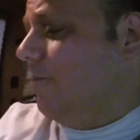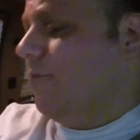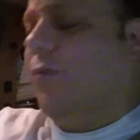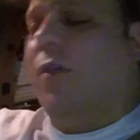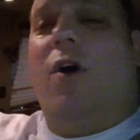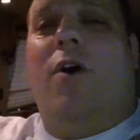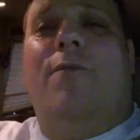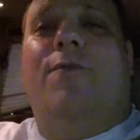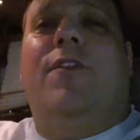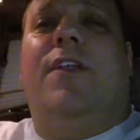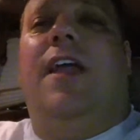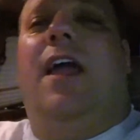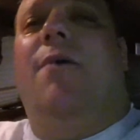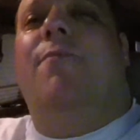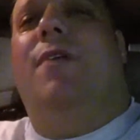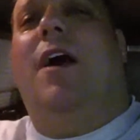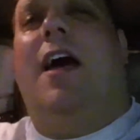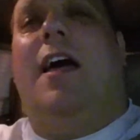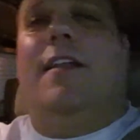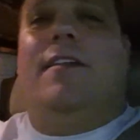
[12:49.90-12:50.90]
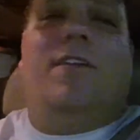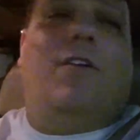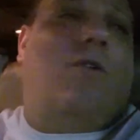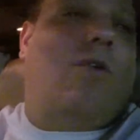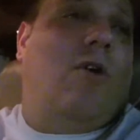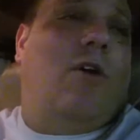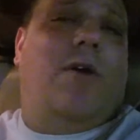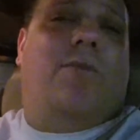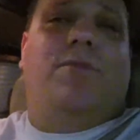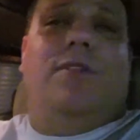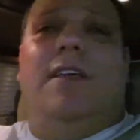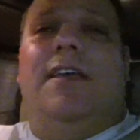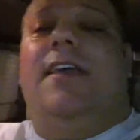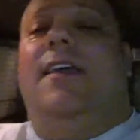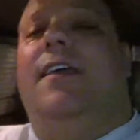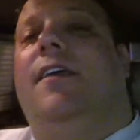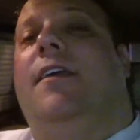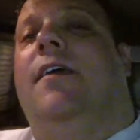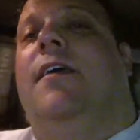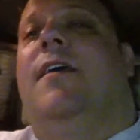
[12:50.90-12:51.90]
hopefully I'm not
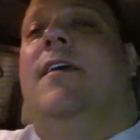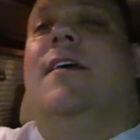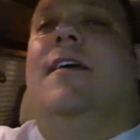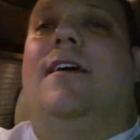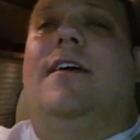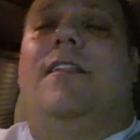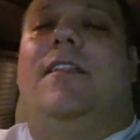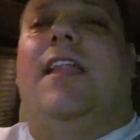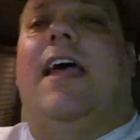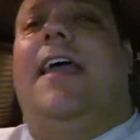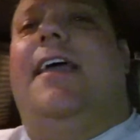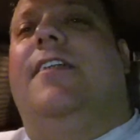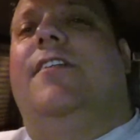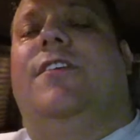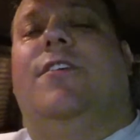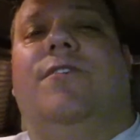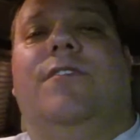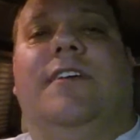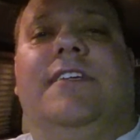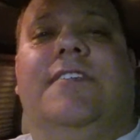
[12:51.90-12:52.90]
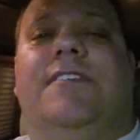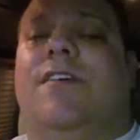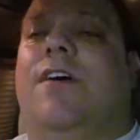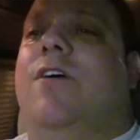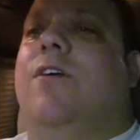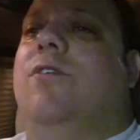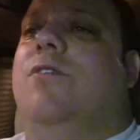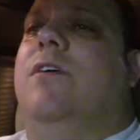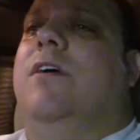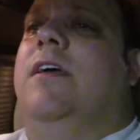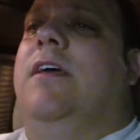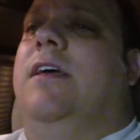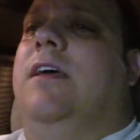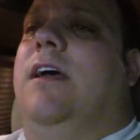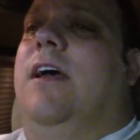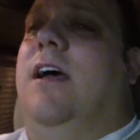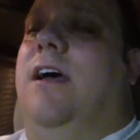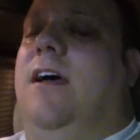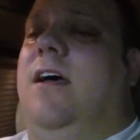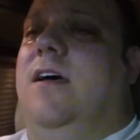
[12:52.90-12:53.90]
horribly late doing so.
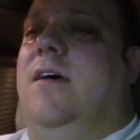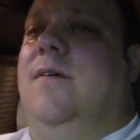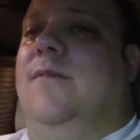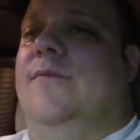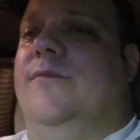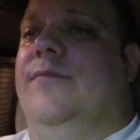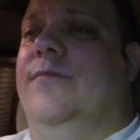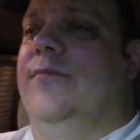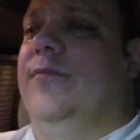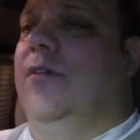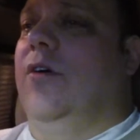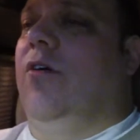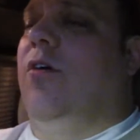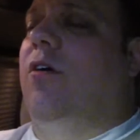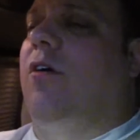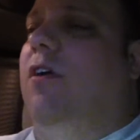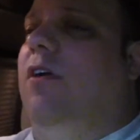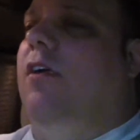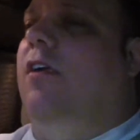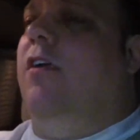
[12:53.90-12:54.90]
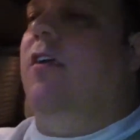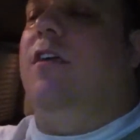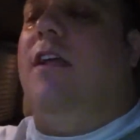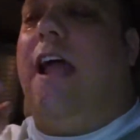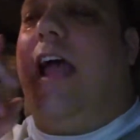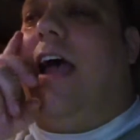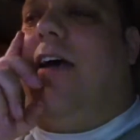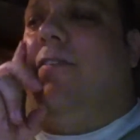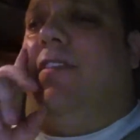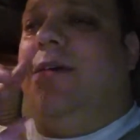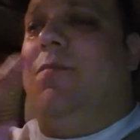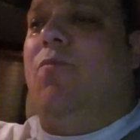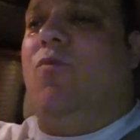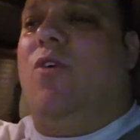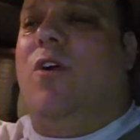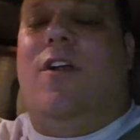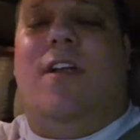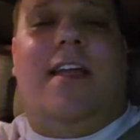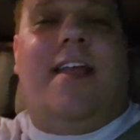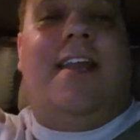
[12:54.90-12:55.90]
Or have them
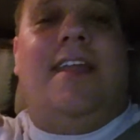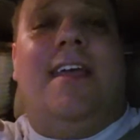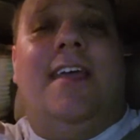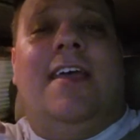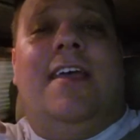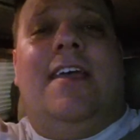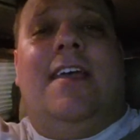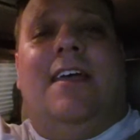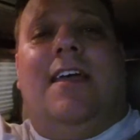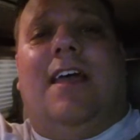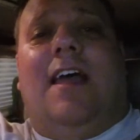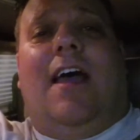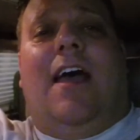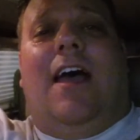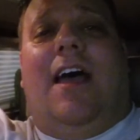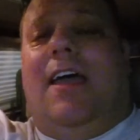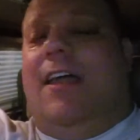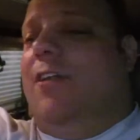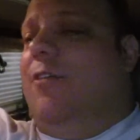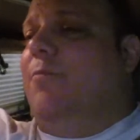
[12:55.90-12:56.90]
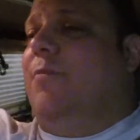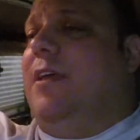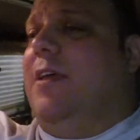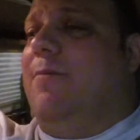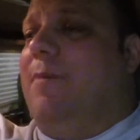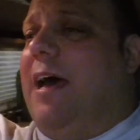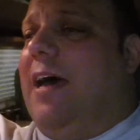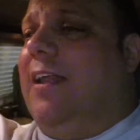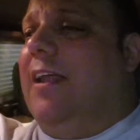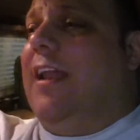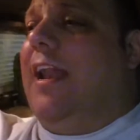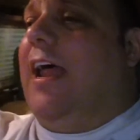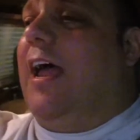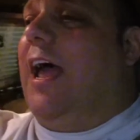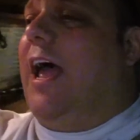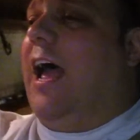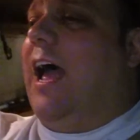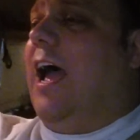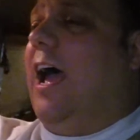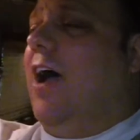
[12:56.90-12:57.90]
worried. It'll be about an
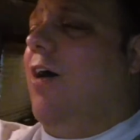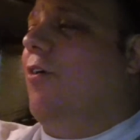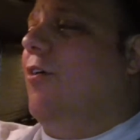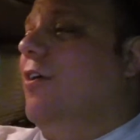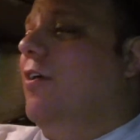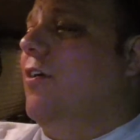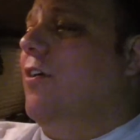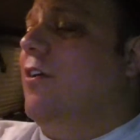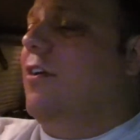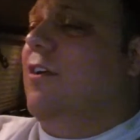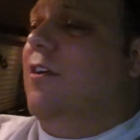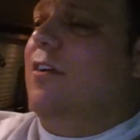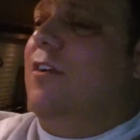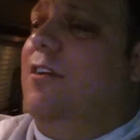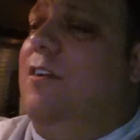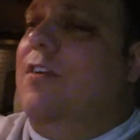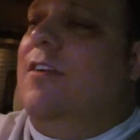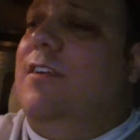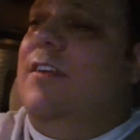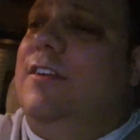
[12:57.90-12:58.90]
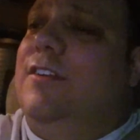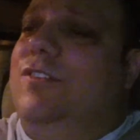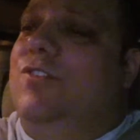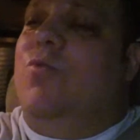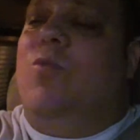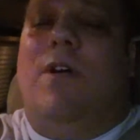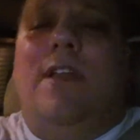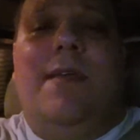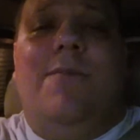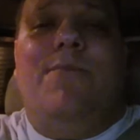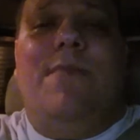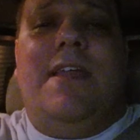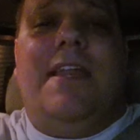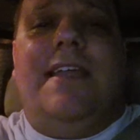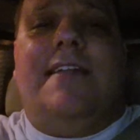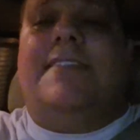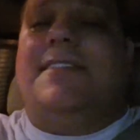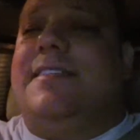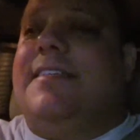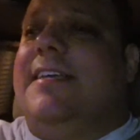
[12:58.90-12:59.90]
hour and 20
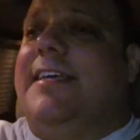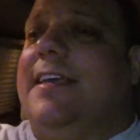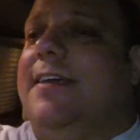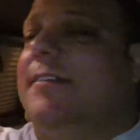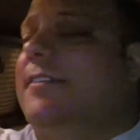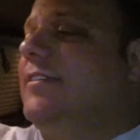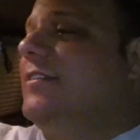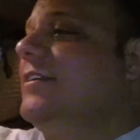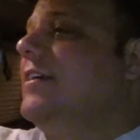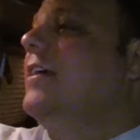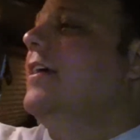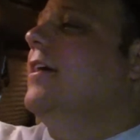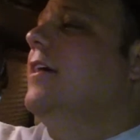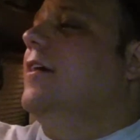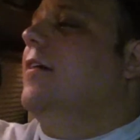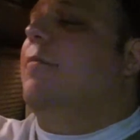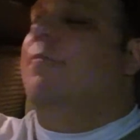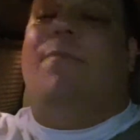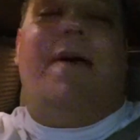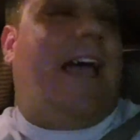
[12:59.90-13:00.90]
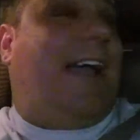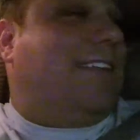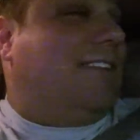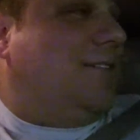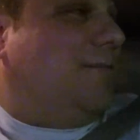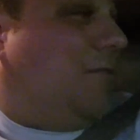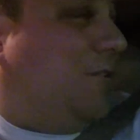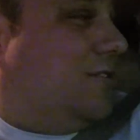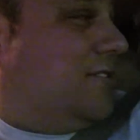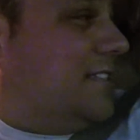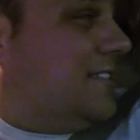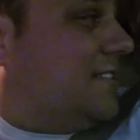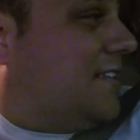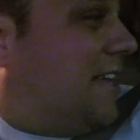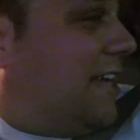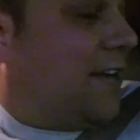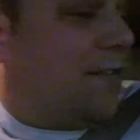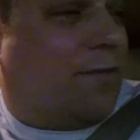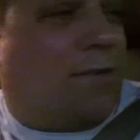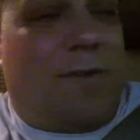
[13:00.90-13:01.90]
minutes to get back to Moses
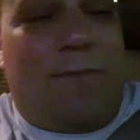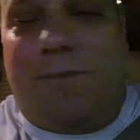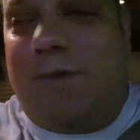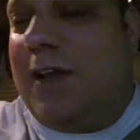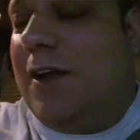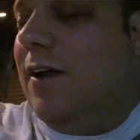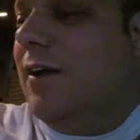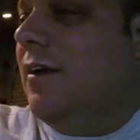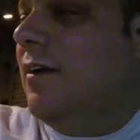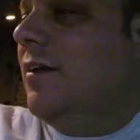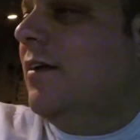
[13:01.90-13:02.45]
Lake from here.